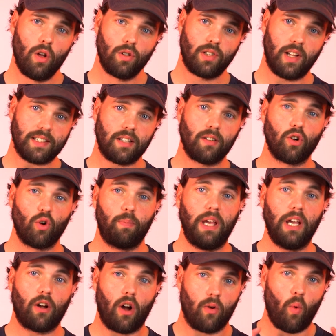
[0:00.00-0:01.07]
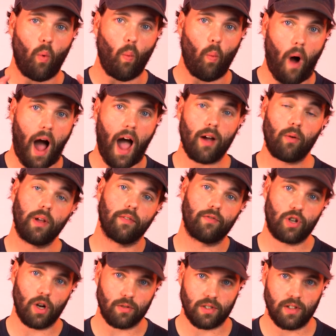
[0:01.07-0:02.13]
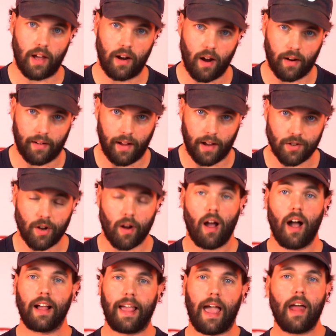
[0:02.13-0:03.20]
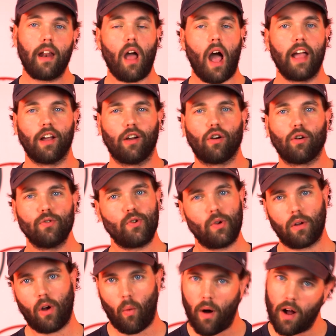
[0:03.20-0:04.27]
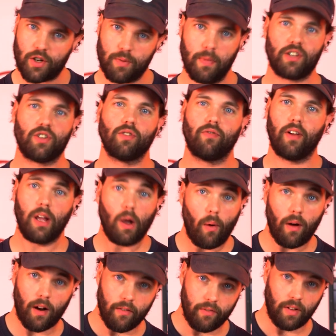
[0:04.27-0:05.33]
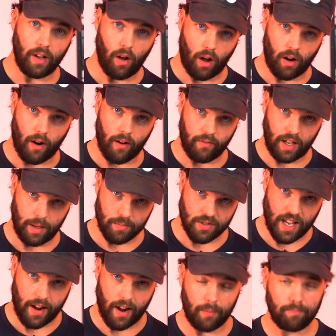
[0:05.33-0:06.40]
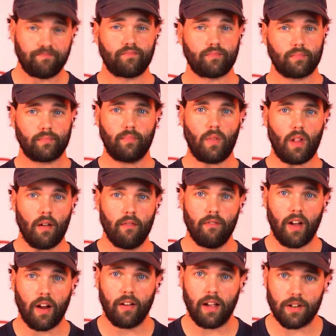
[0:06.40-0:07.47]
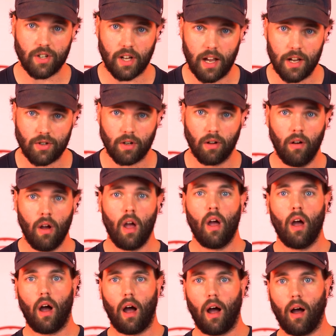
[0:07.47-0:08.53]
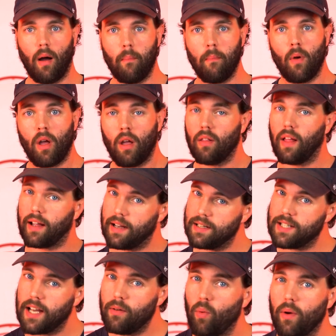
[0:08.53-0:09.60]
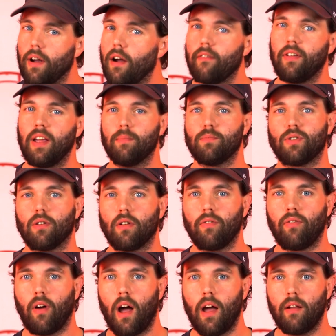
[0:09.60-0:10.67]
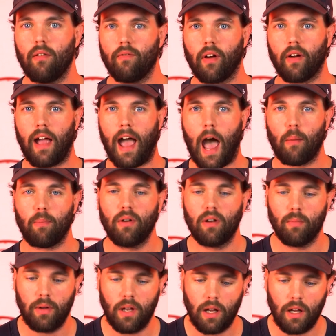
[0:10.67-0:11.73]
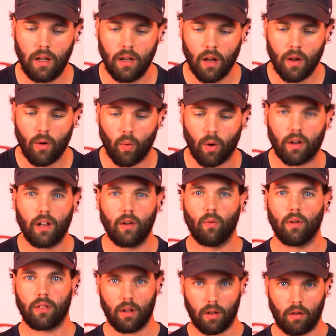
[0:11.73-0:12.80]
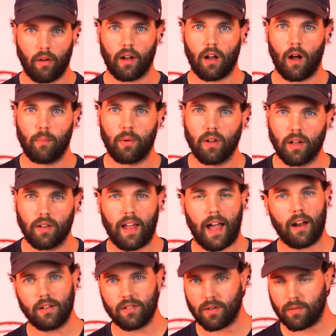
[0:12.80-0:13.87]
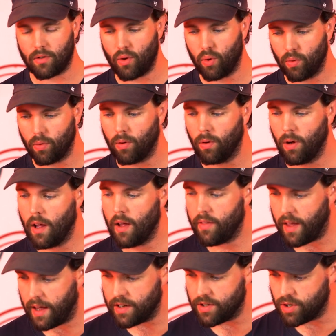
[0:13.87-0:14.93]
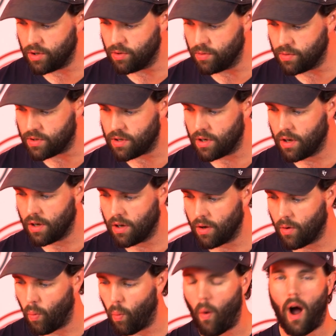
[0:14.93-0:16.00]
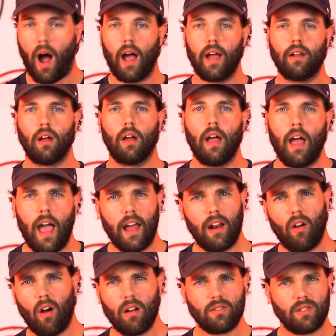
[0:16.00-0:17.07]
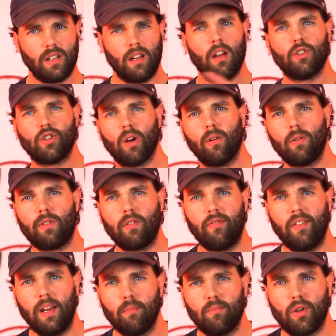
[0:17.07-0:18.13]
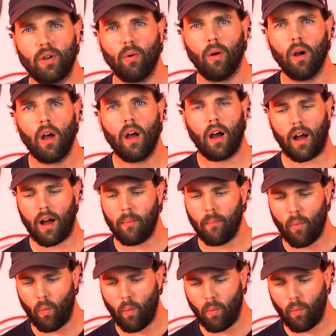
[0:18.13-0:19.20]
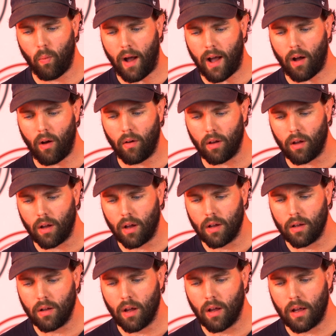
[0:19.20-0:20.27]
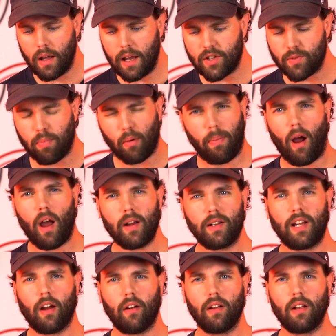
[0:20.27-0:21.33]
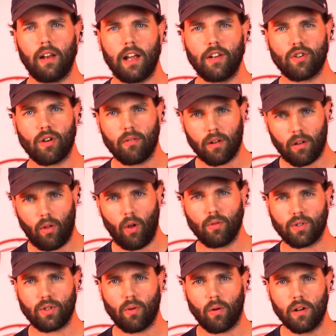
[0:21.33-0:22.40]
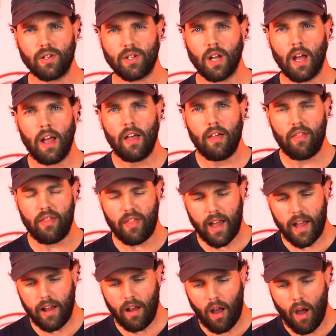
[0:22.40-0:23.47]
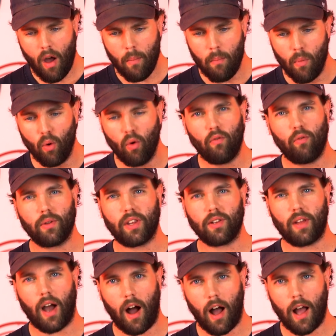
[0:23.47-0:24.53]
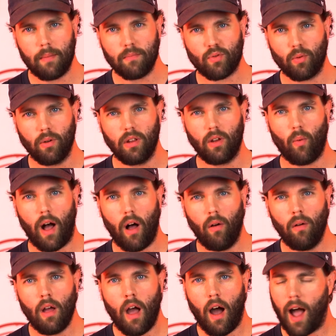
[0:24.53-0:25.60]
So that's a little peek on why we have chosen that architecture. Again, I encourage you to go watch Mitch's video on our, on our Veeam setup very educational. Um, like I said, we are Veeam certified. Very happy to be working with a great company like that. It's a tool that is used wide. And honestly, shout out to Veeam too. Um, while it's proprietary in nature and closed source, they move with the times really well.